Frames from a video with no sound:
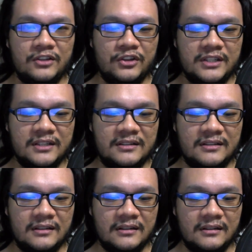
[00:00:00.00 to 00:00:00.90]
So you
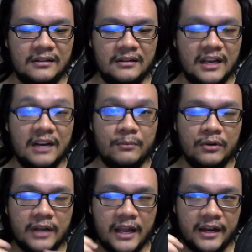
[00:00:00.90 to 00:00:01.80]
just kind of
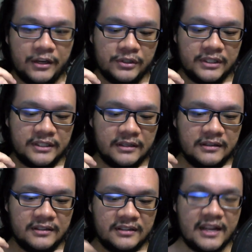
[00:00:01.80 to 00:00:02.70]
mode, and then you just
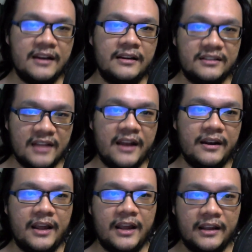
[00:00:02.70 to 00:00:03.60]

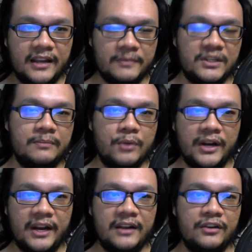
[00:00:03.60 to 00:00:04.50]
stand there, capture the
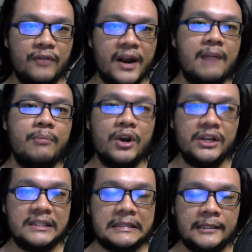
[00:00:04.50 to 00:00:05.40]
point, and then you rack up
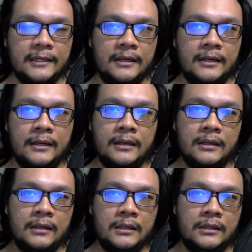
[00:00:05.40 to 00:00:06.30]
points.
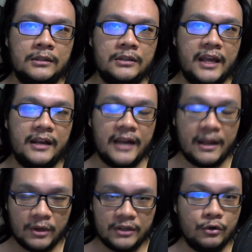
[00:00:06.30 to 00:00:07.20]
And
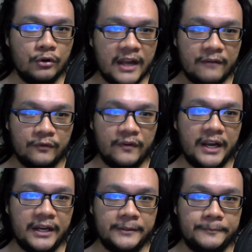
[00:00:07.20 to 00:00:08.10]
that one you only have to
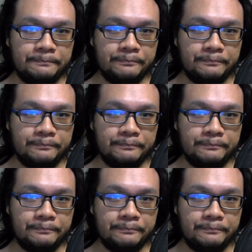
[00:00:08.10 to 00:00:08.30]
fight